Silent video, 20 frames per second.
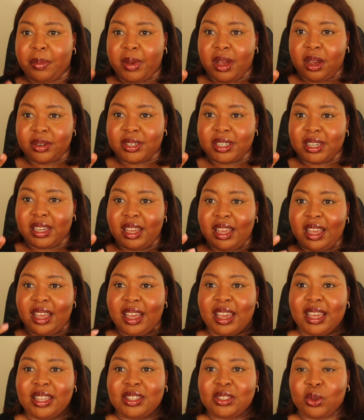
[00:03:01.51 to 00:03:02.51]
powder,
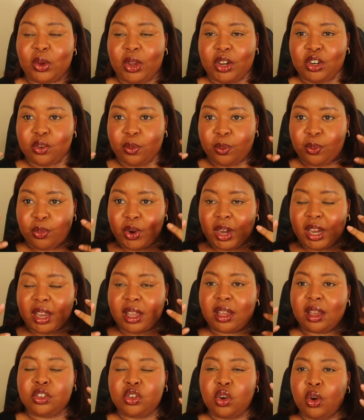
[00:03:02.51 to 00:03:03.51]
it's going to bring
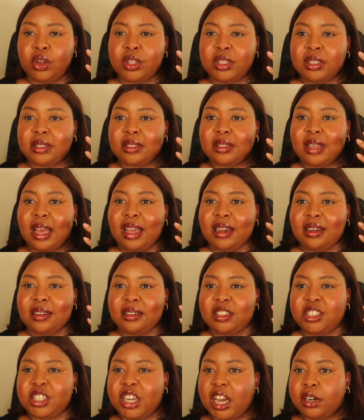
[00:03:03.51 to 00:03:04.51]
tones and
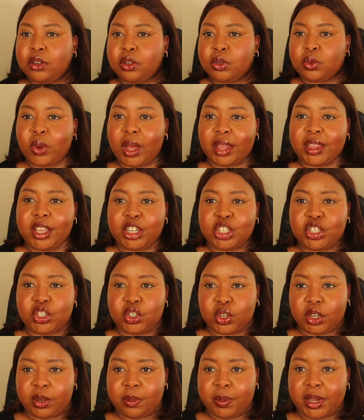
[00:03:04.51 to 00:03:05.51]
shadows where they
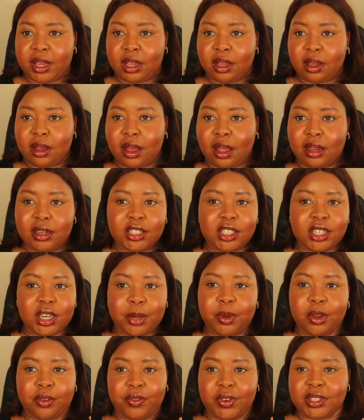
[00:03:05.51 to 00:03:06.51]
should be and shape
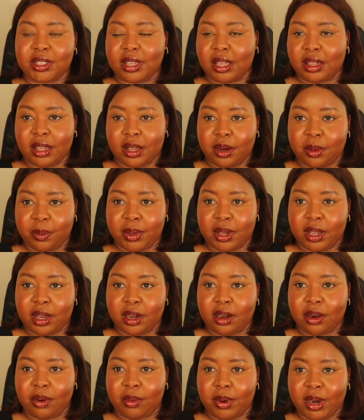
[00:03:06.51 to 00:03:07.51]
your face a little
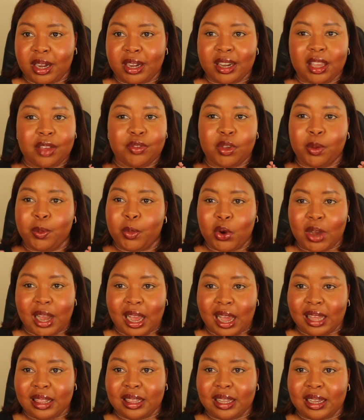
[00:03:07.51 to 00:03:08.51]
bit, right? Give you more
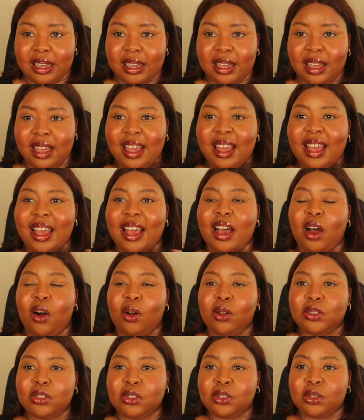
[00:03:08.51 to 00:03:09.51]
color.
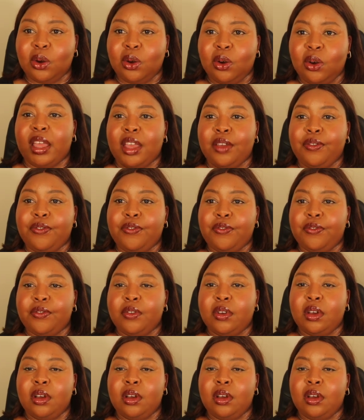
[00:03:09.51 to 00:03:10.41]
Also, if